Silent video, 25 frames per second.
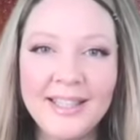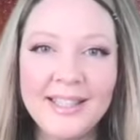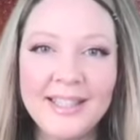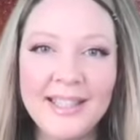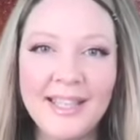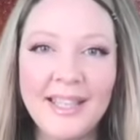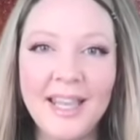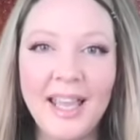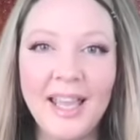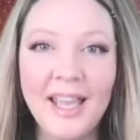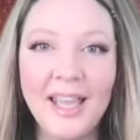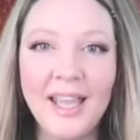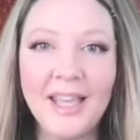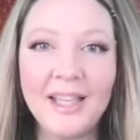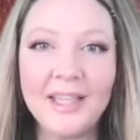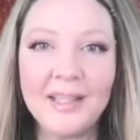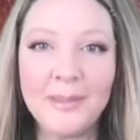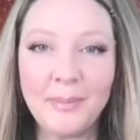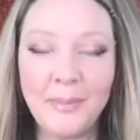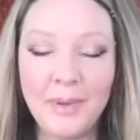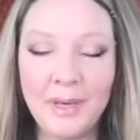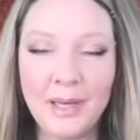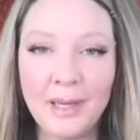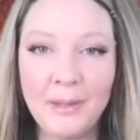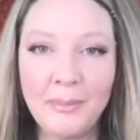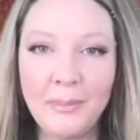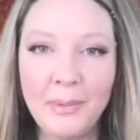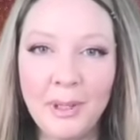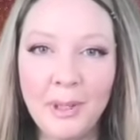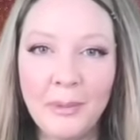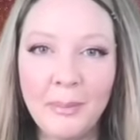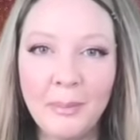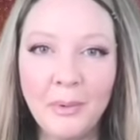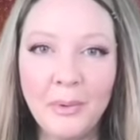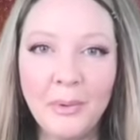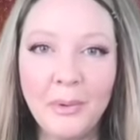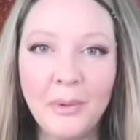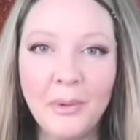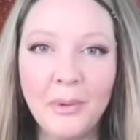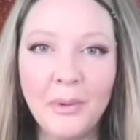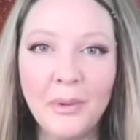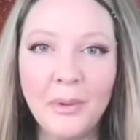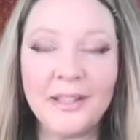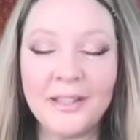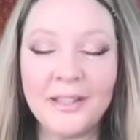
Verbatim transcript: To get as many people